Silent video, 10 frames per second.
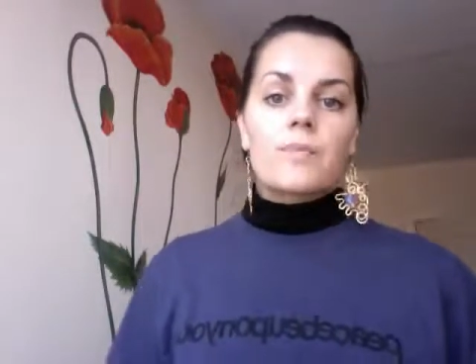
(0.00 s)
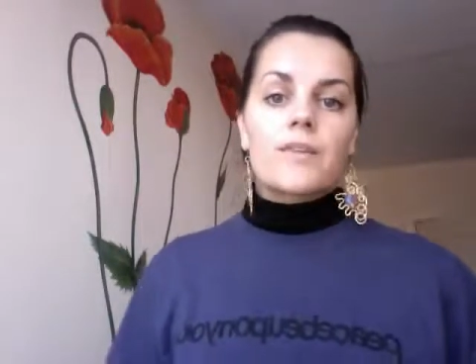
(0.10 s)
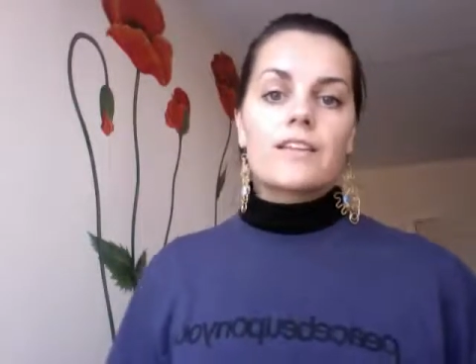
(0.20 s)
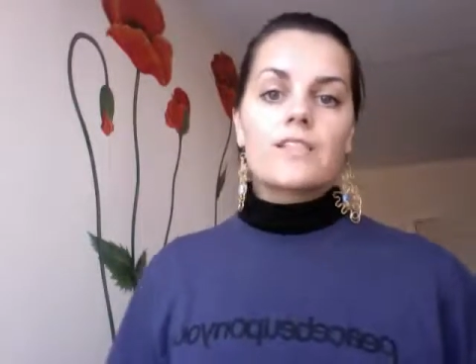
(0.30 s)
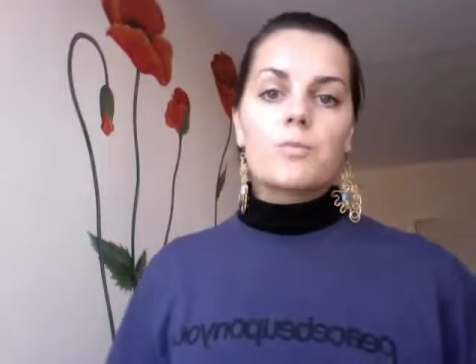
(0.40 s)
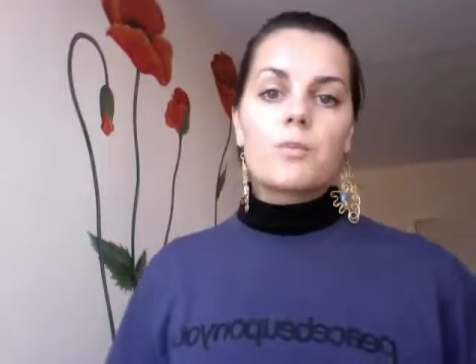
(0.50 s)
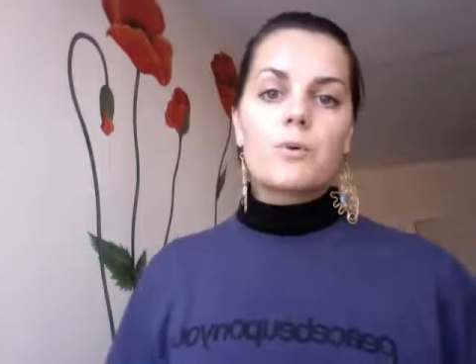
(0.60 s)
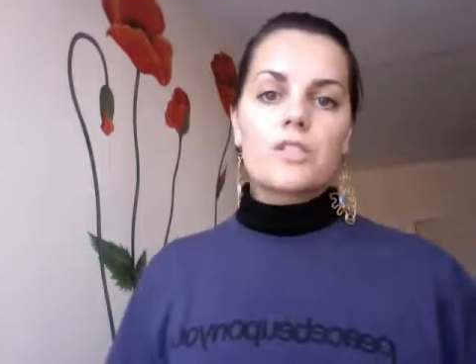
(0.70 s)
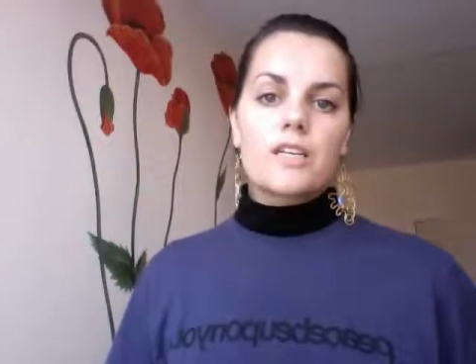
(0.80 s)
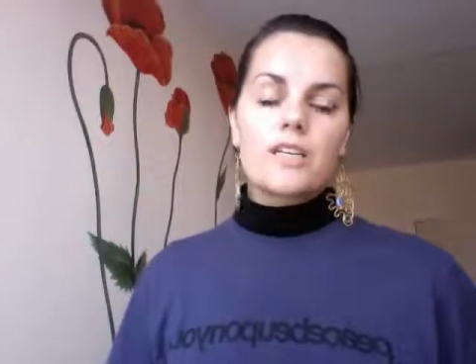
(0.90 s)
And thus people
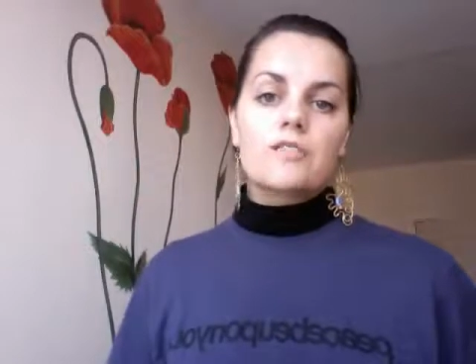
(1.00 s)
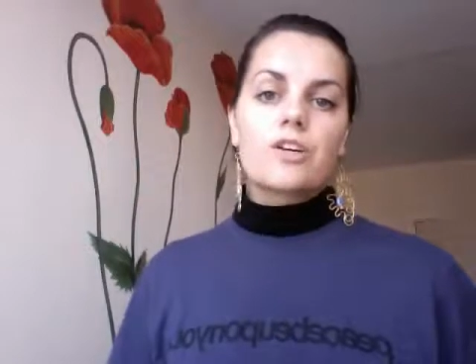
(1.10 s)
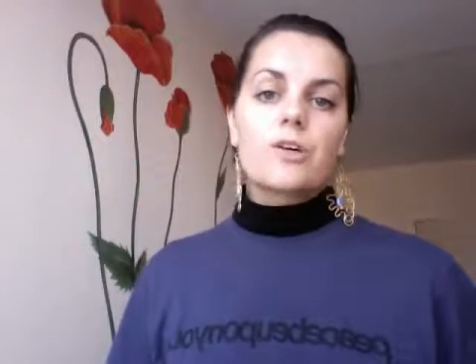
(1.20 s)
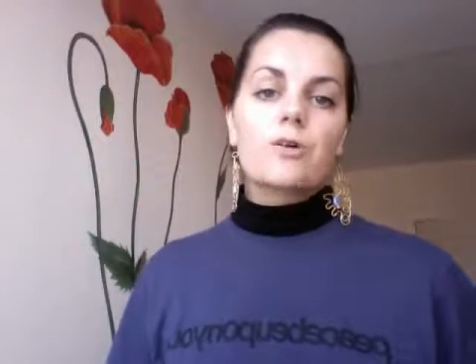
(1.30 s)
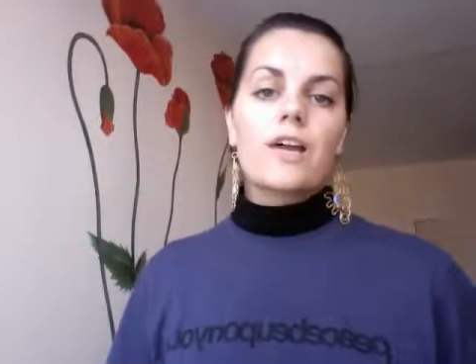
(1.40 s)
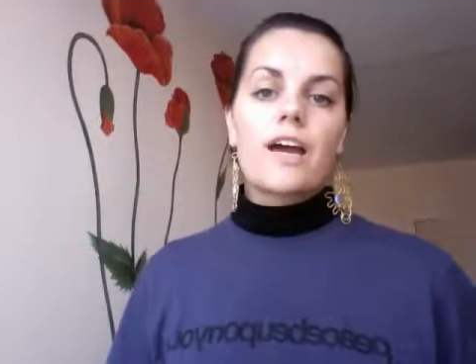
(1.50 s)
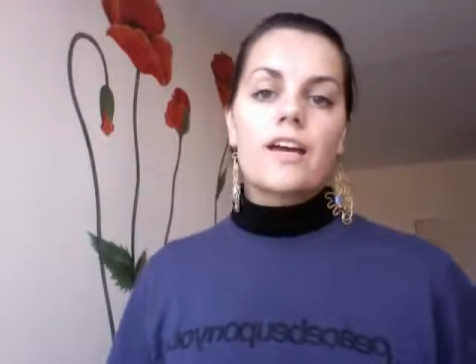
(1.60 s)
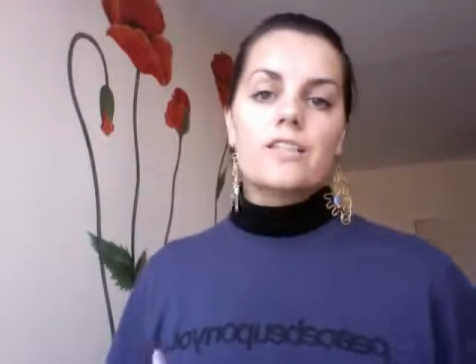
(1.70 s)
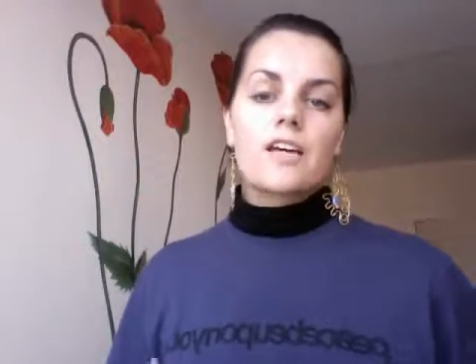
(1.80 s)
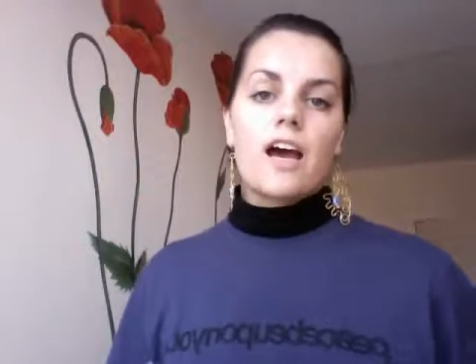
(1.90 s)
take in their own
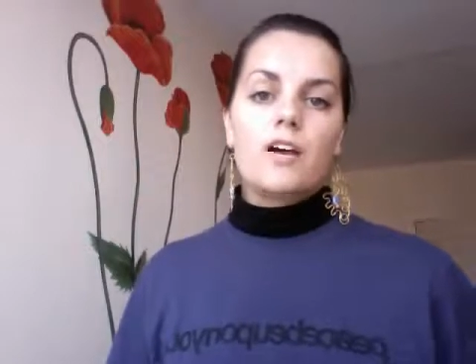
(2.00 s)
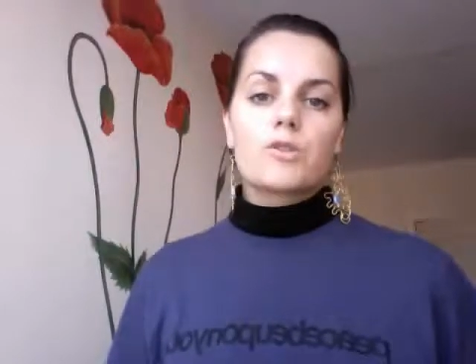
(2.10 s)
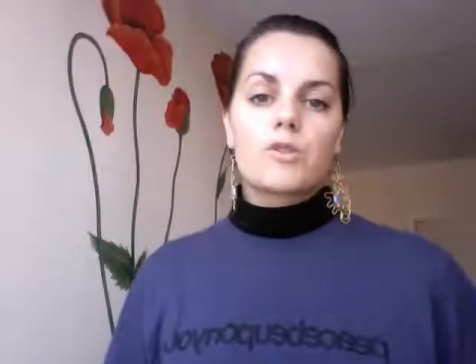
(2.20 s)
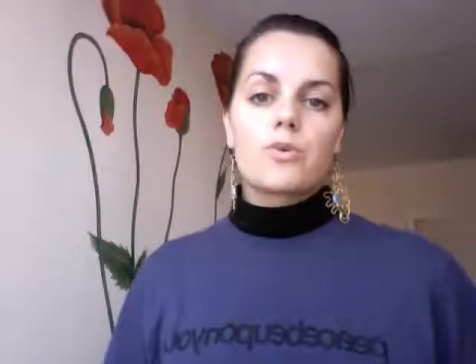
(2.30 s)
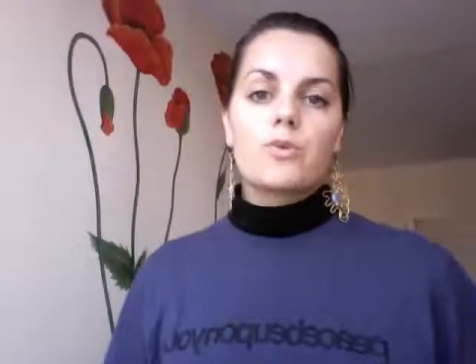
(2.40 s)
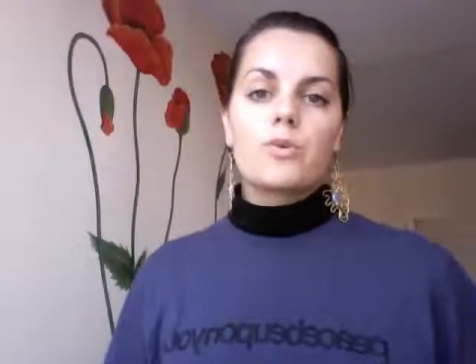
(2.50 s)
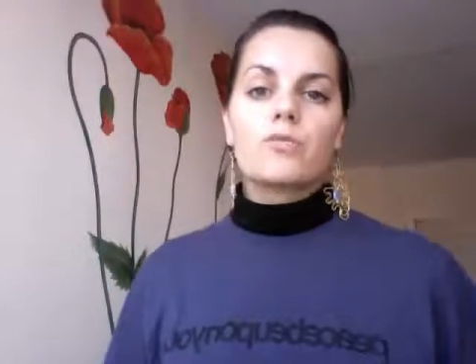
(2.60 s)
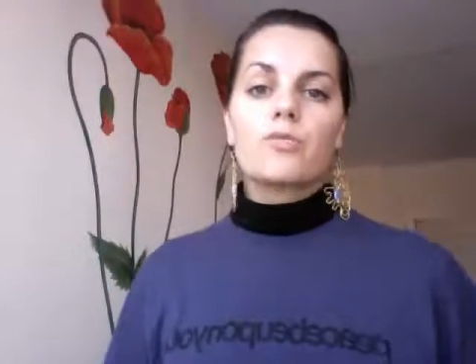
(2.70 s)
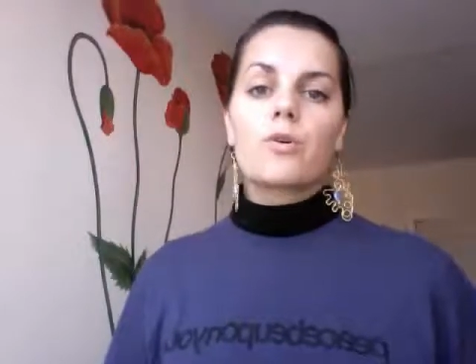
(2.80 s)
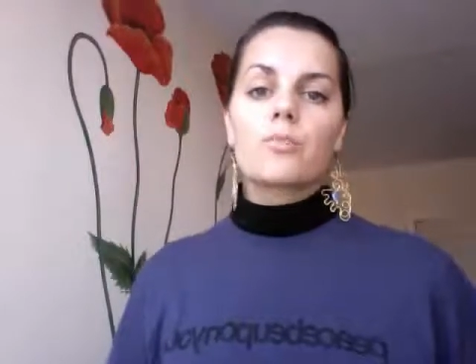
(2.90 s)
hands how to
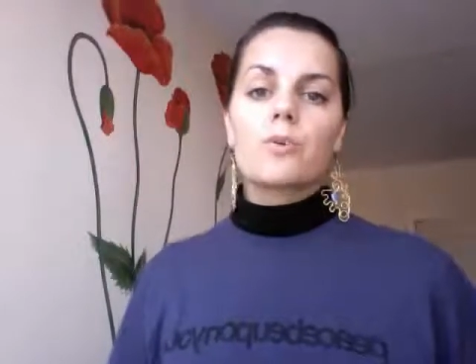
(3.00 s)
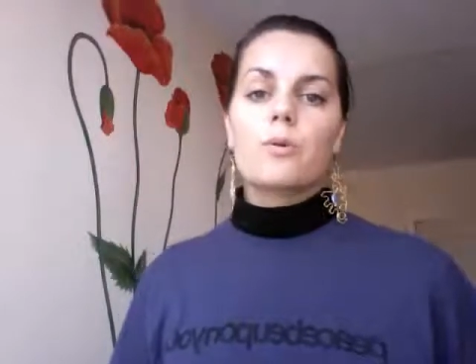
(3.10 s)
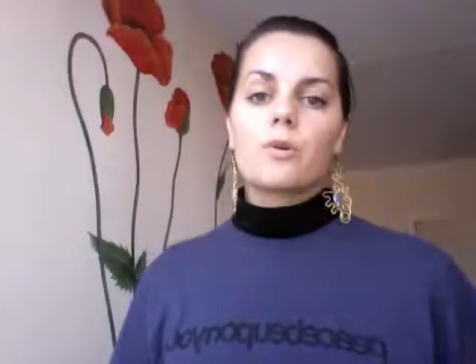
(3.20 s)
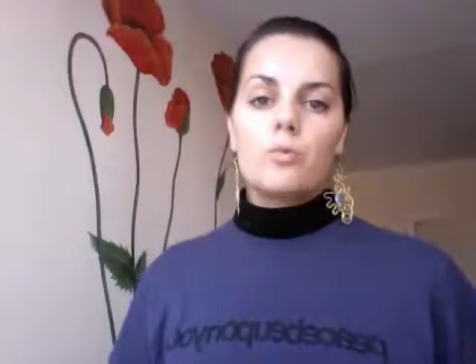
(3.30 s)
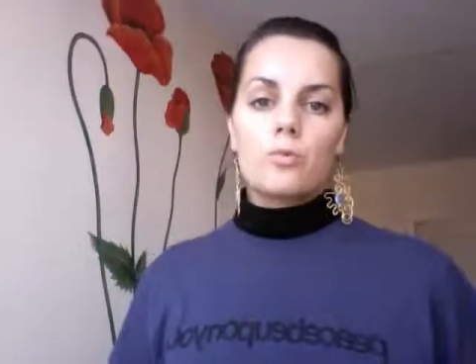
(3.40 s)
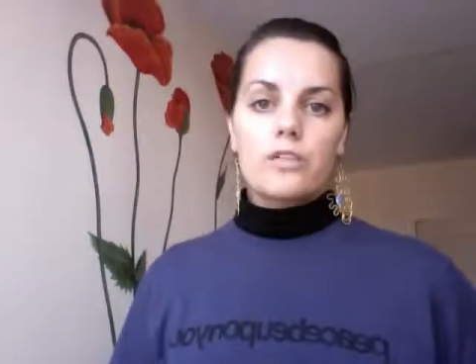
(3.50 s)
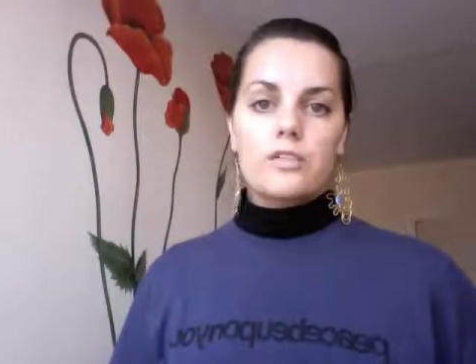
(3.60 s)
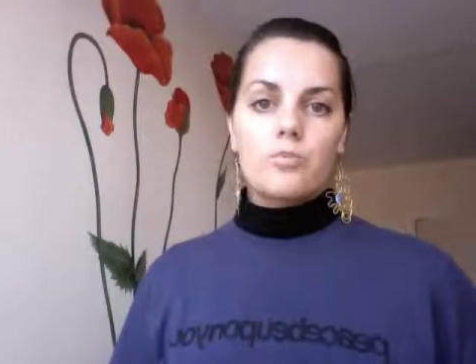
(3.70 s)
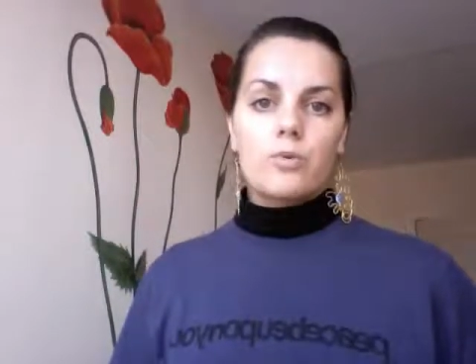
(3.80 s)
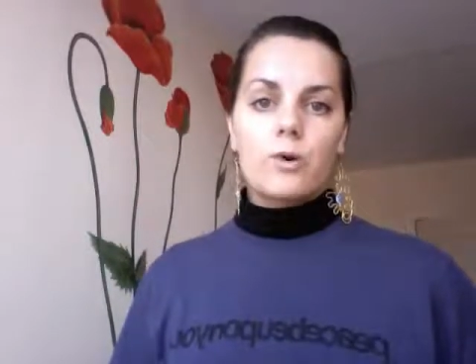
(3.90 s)
inform people on what is
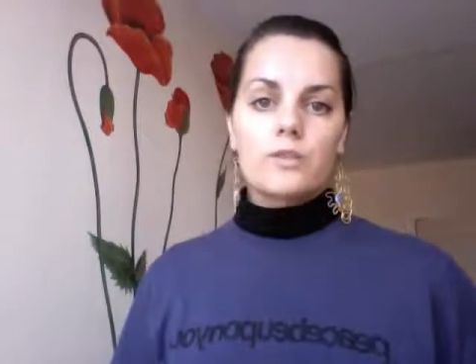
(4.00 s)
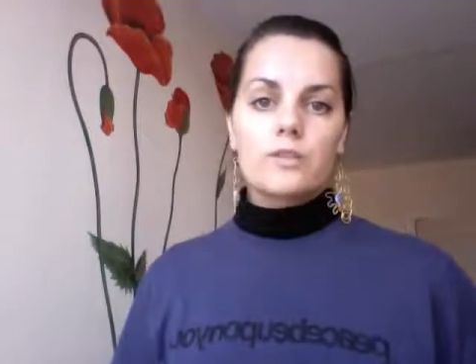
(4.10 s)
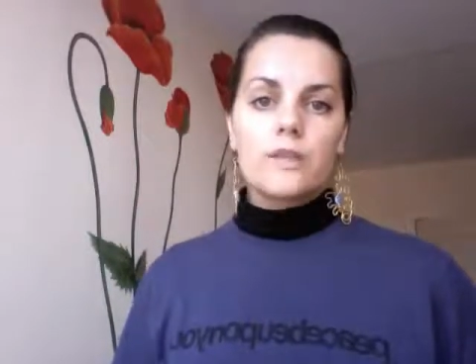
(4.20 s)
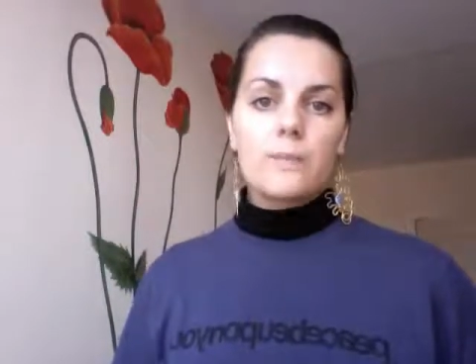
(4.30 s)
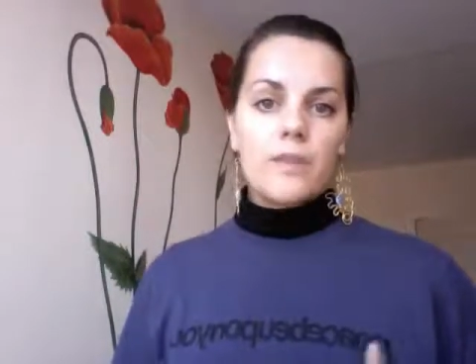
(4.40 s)
important.